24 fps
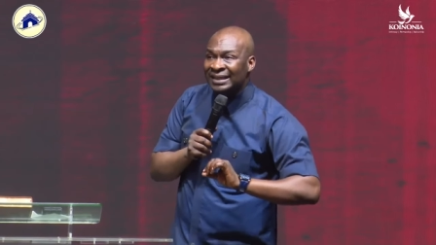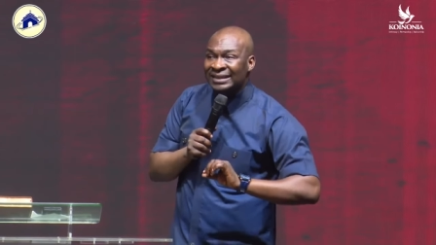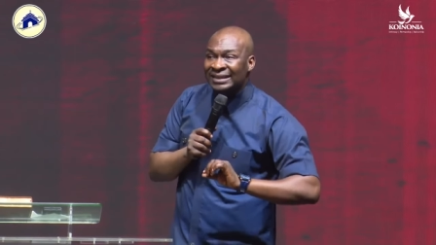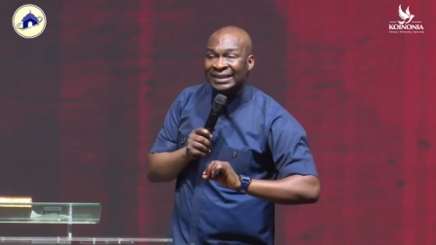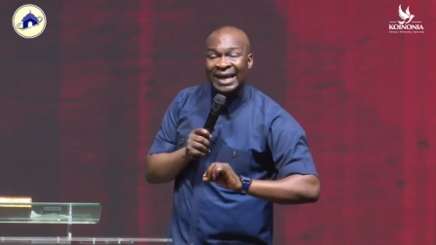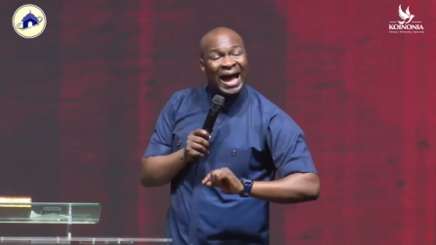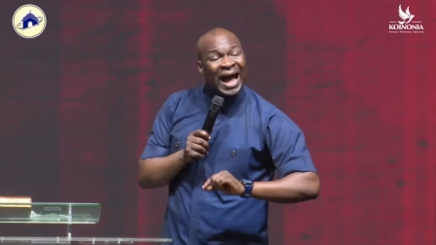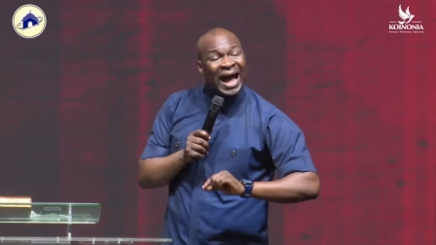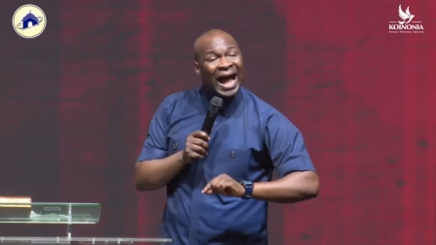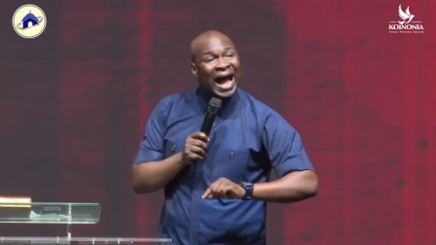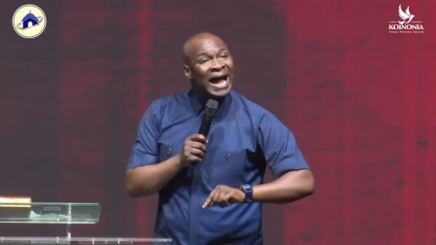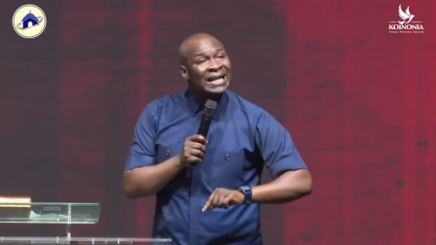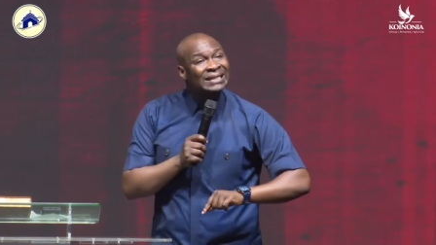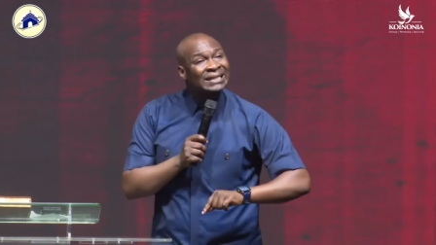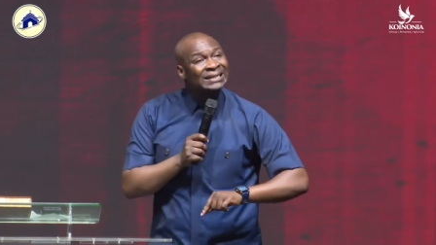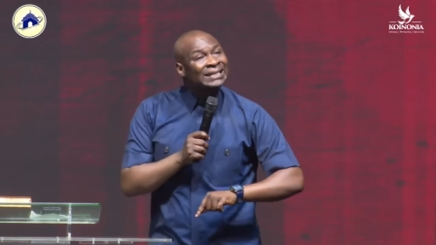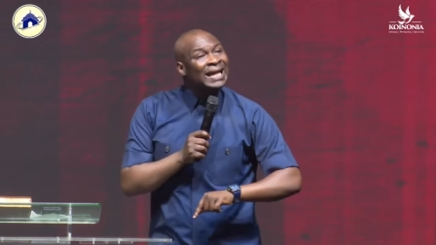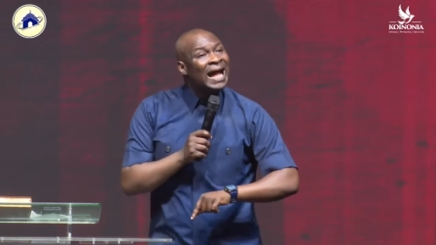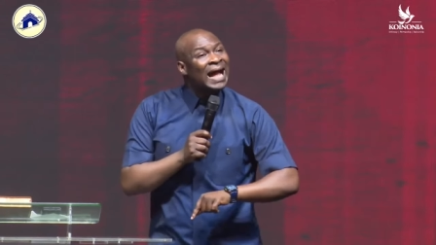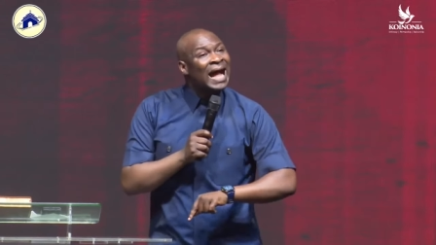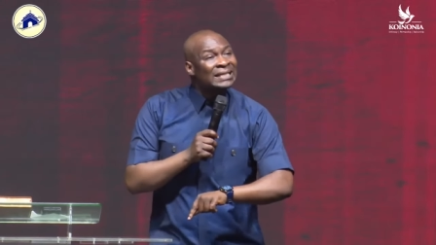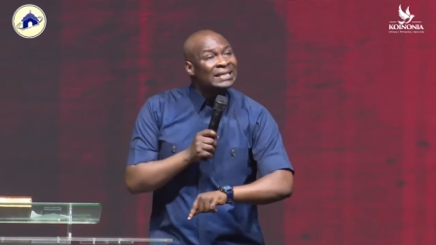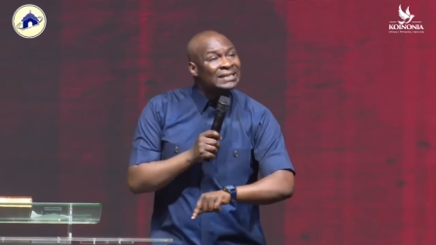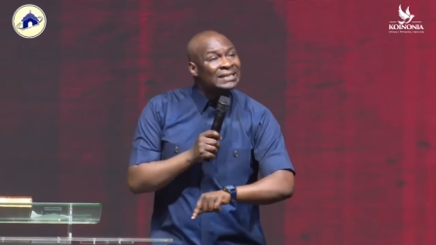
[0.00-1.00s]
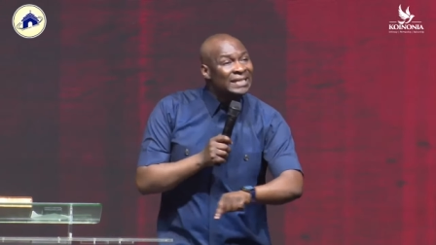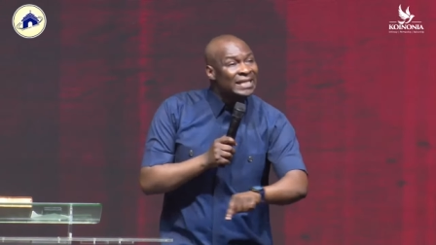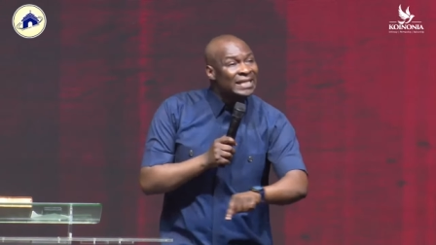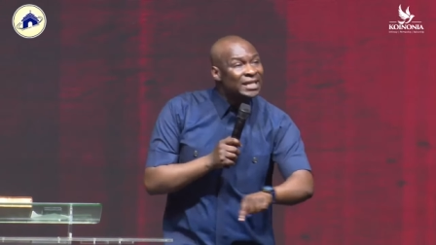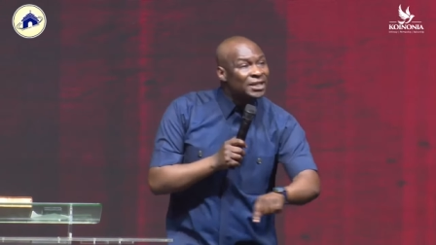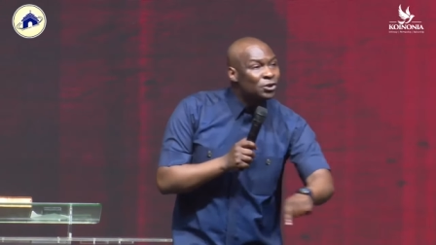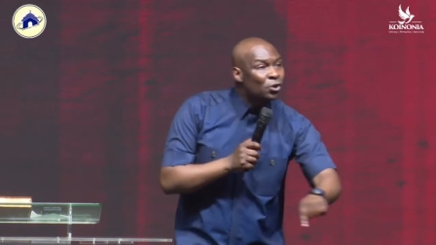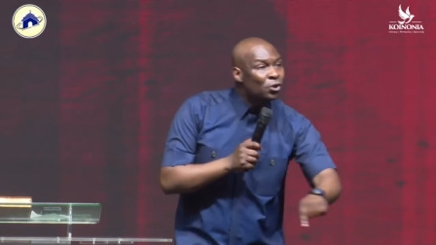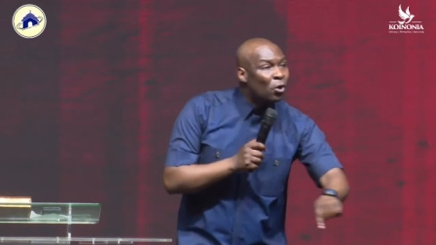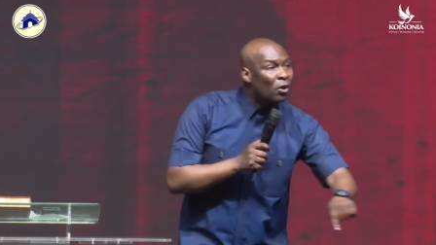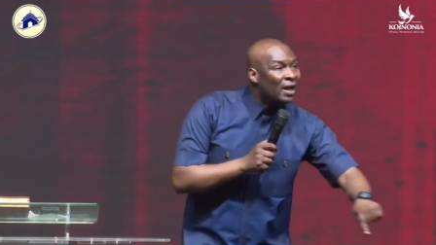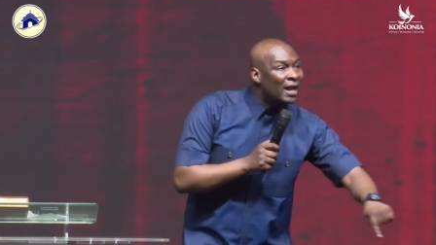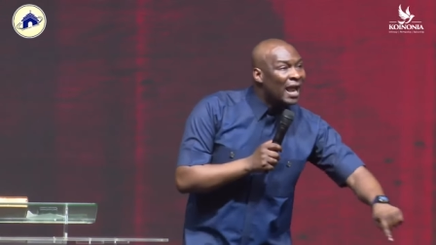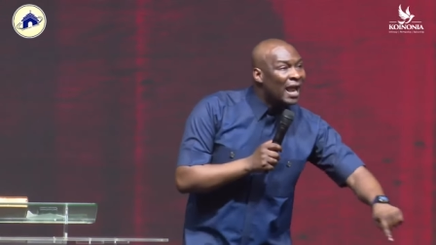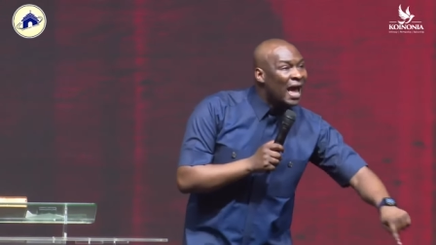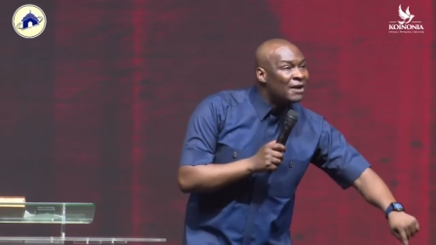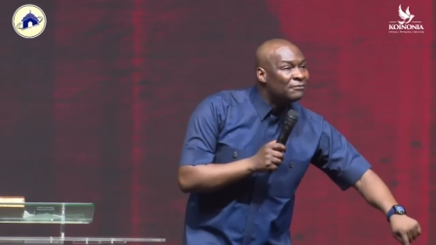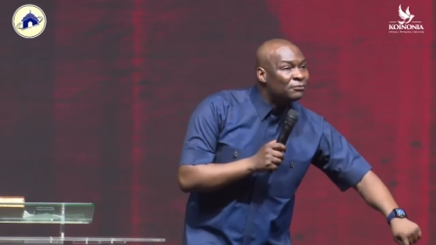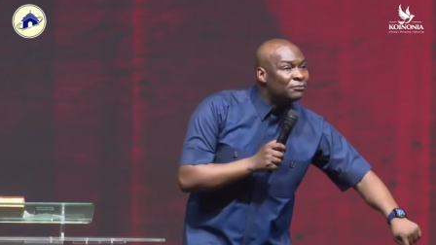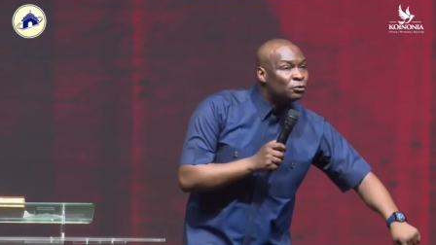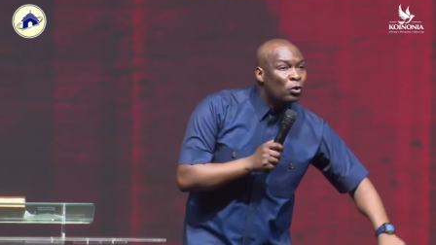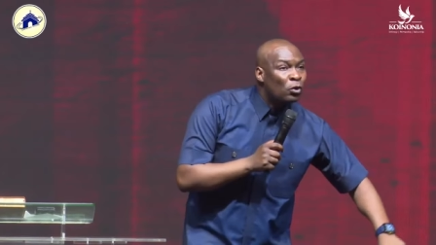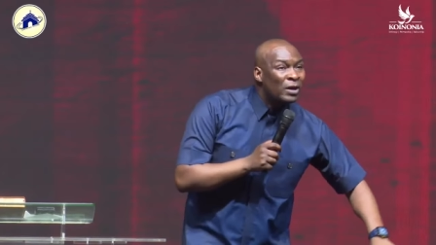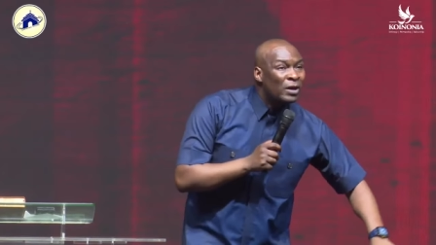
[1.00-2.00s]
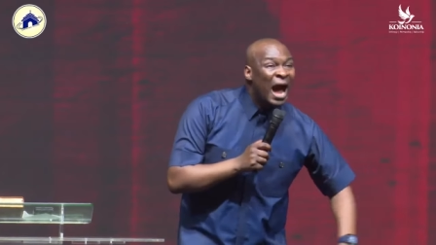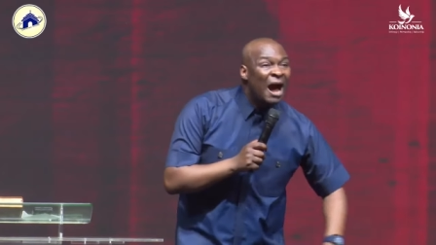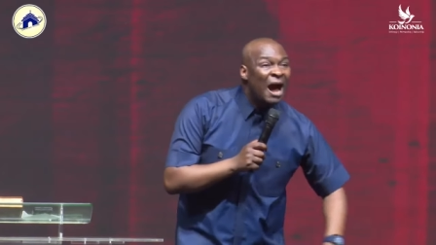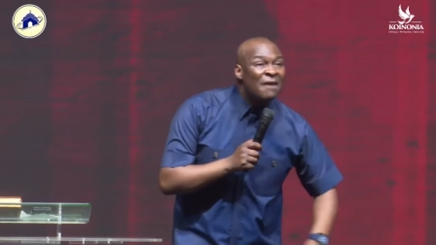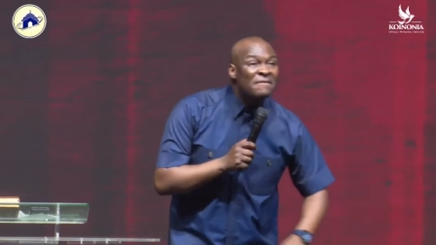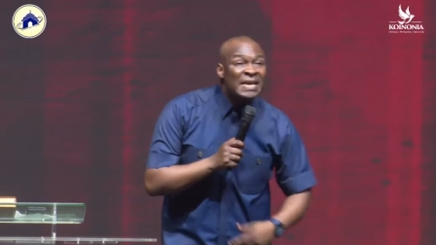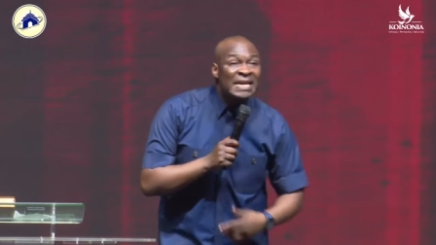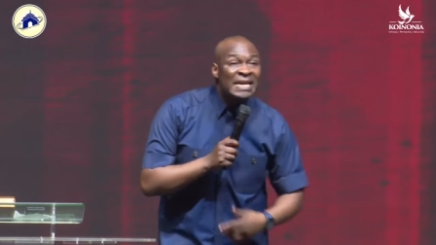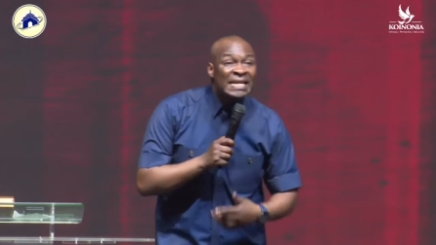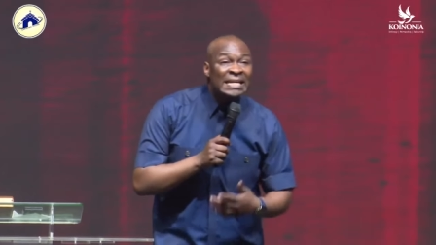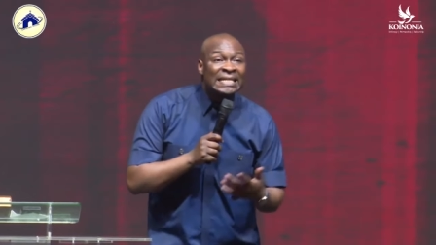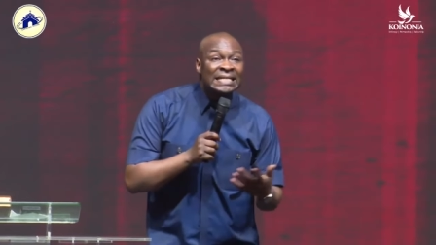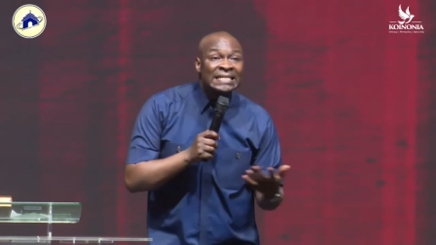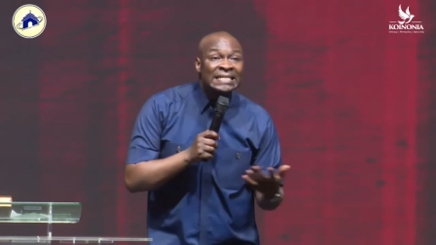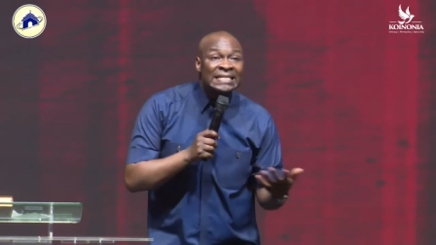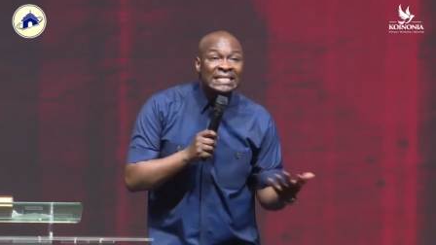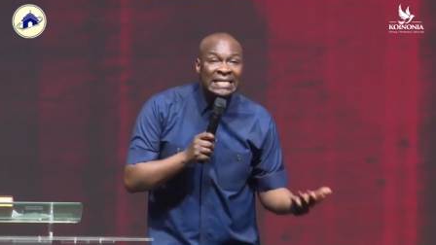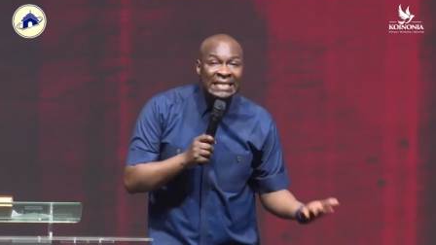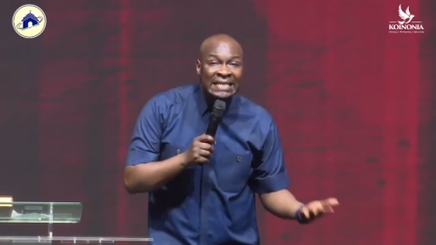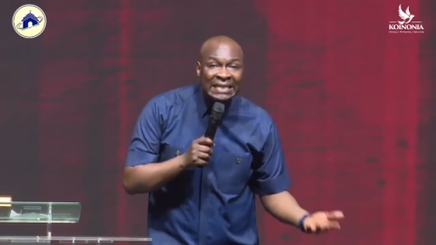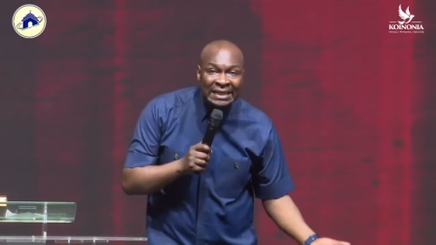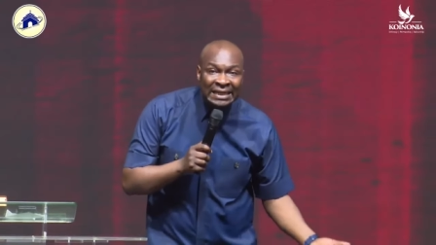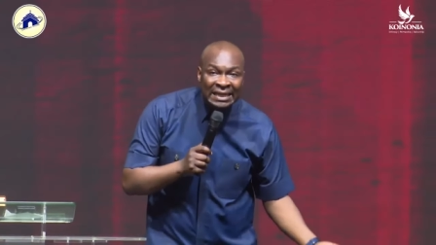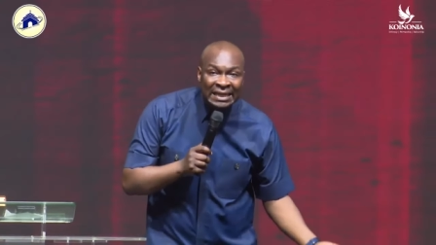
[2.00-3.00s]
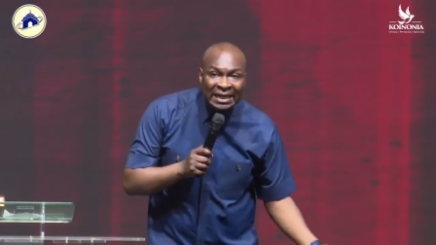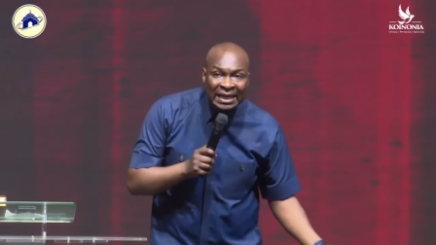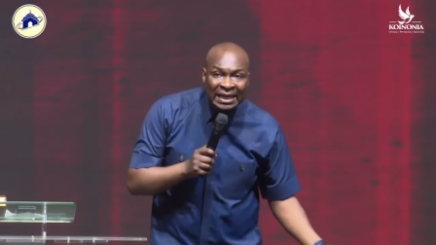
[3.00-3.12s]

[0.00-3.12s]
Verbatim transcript: The attacks in your life don't have a reason.